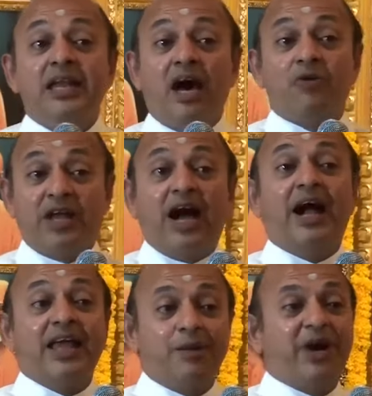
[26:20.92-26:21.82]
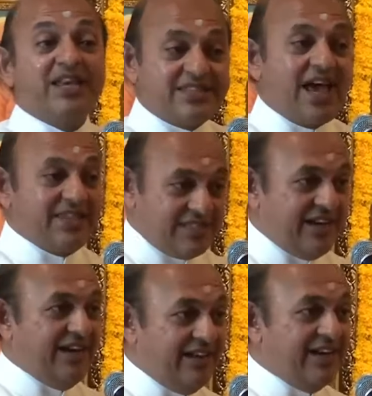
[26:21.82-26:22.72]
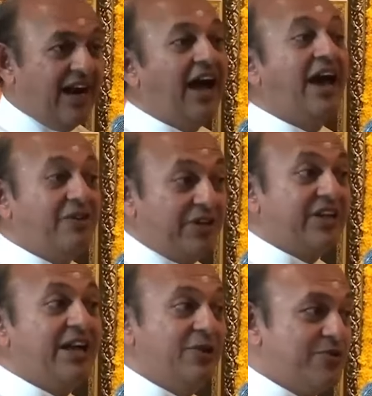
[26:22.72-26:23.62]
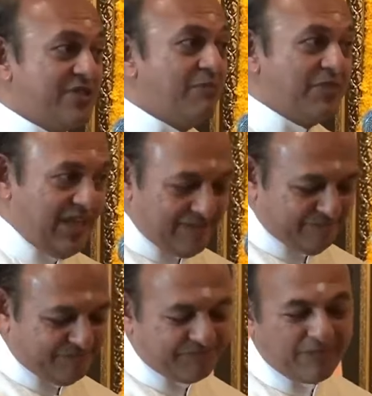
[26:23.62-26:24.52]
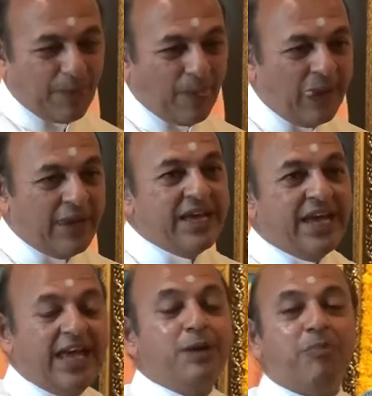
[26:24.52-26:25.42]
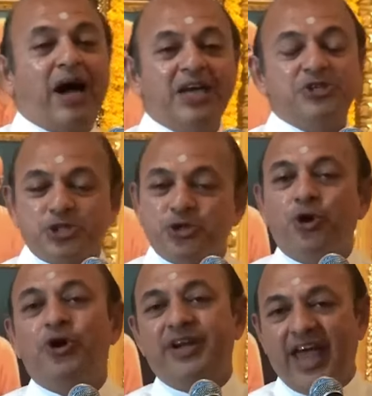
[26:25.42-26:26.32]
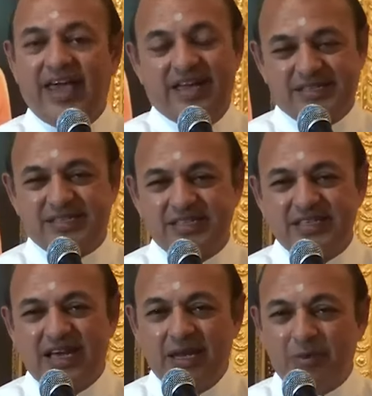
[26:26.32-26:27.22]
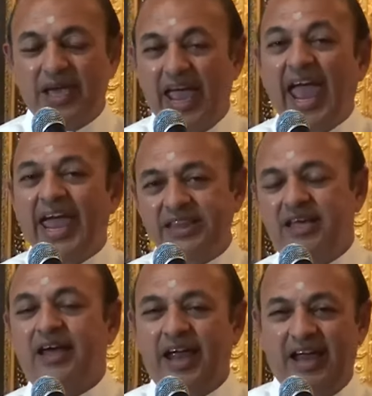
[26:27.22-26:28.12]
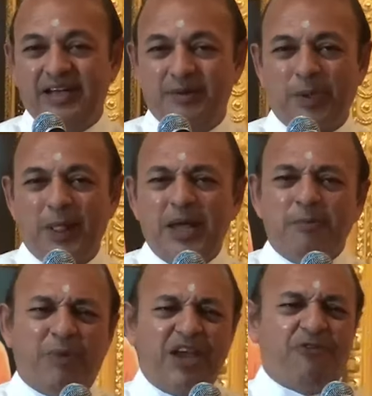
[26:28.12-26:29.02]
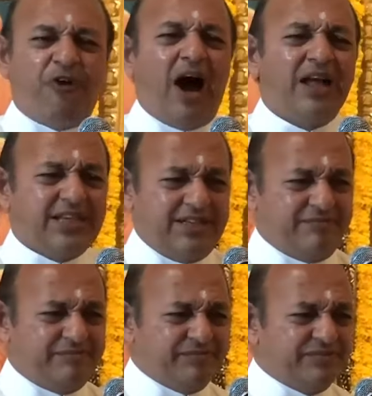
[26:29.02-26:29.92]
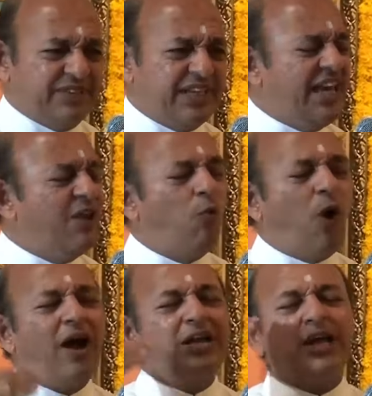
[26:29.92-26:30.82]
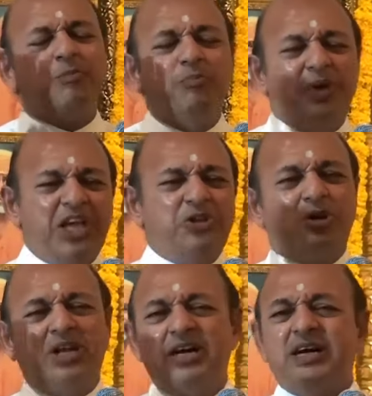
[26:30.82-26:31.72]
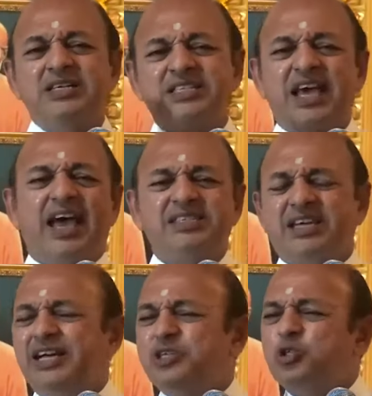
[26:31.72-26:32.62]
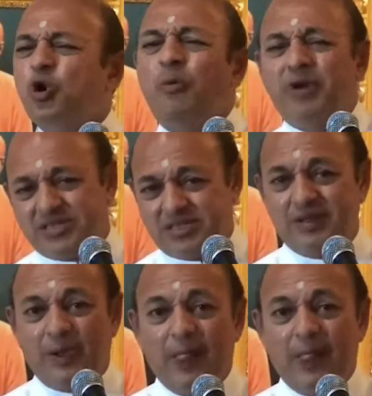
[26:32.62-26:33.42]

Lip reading: Now, regarding my Sanskrit, I have to tell you something. In my school days, in my eighth grade, my father, he wanted me to learn Sanskrit so much.